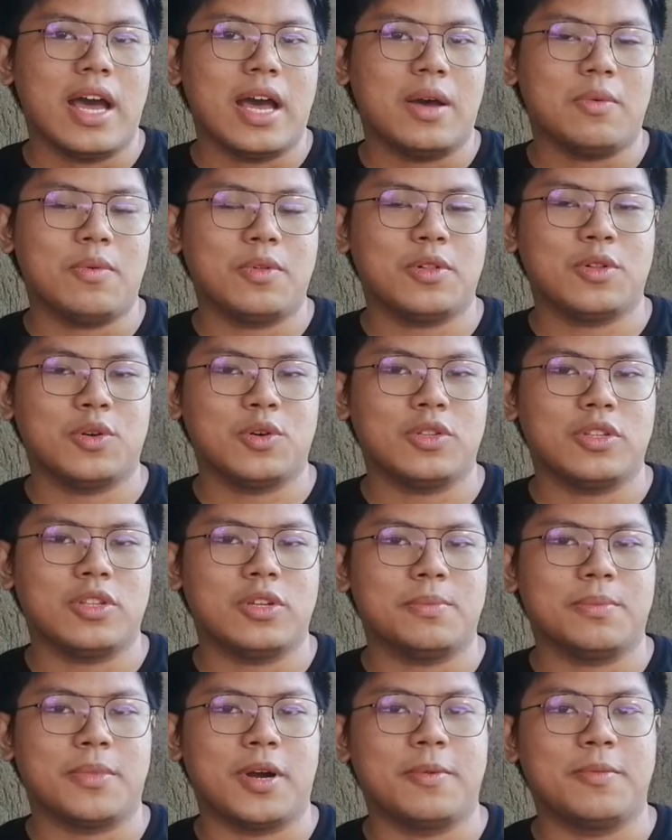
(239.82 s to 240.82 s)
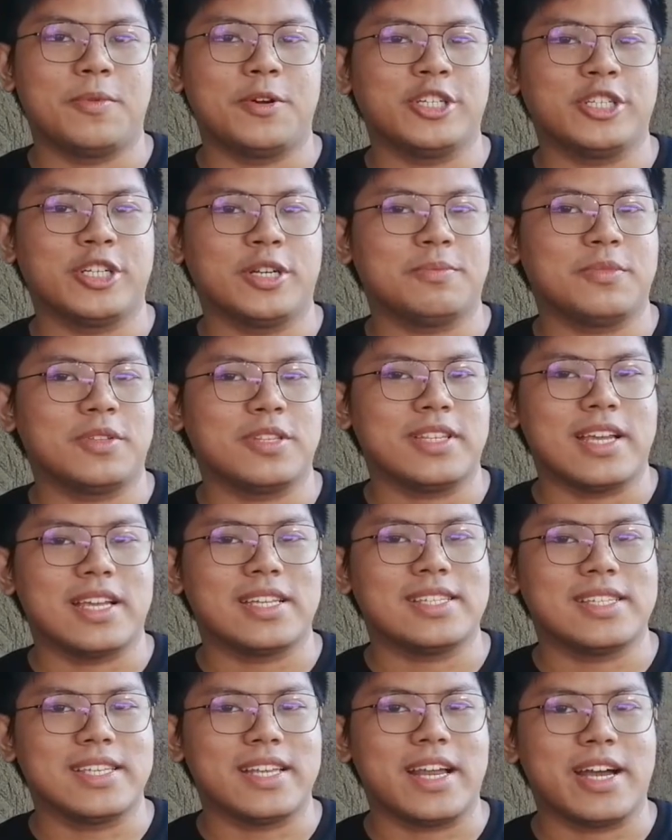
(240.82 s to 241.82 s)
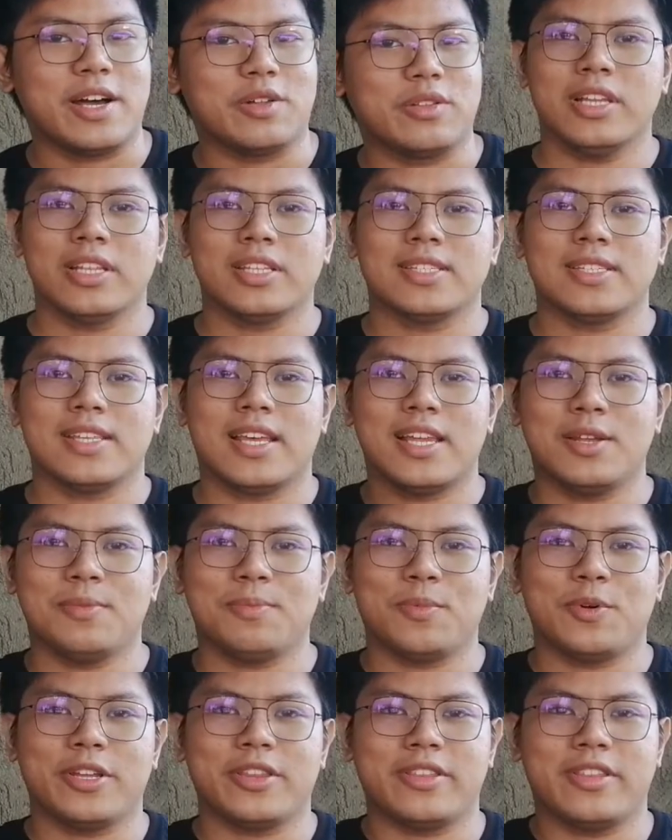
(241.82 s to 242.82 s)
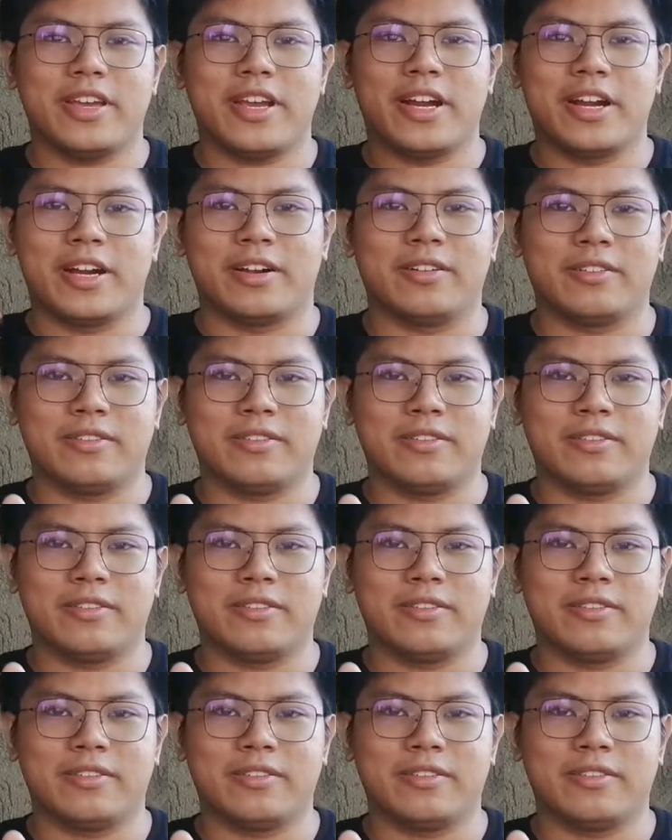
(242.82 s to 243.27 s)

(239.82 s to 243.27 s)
I will go to the barbershop to test it out. Let's teleport there.